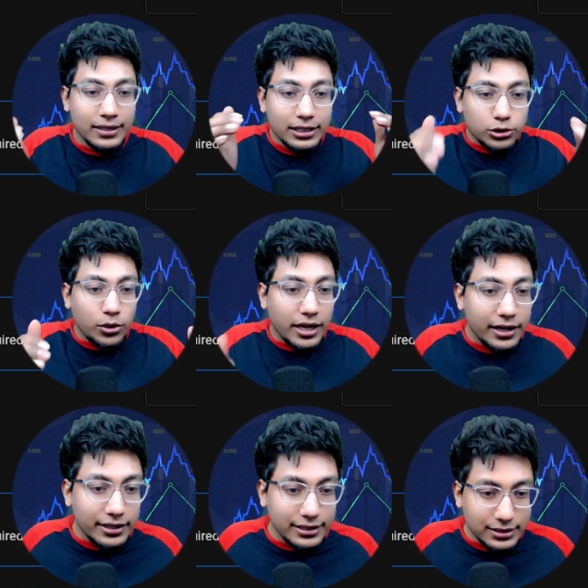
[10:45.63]
So here
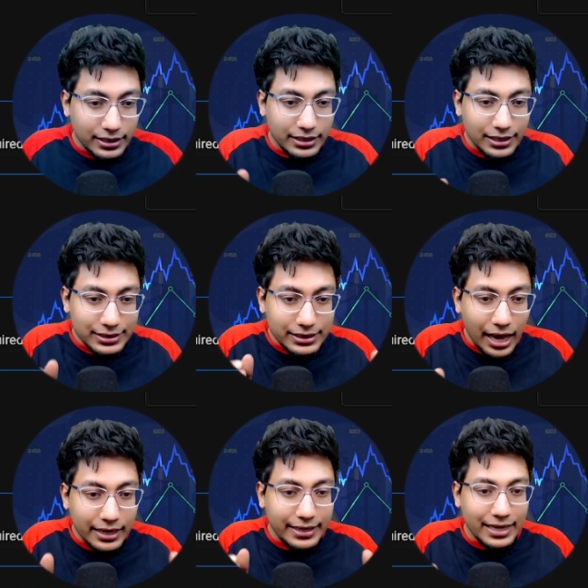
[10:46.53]
it is. Returns
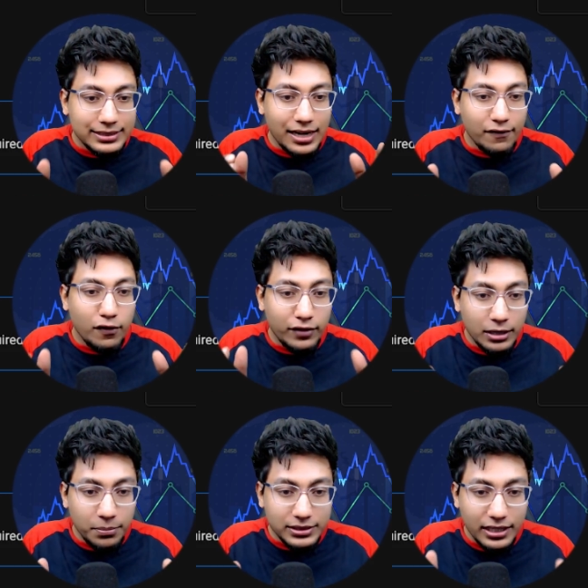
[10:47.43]
are taxed at
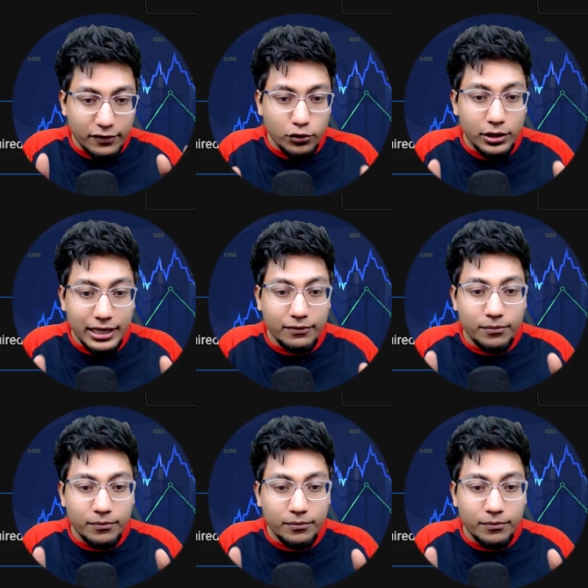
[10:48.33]
15% if you redeem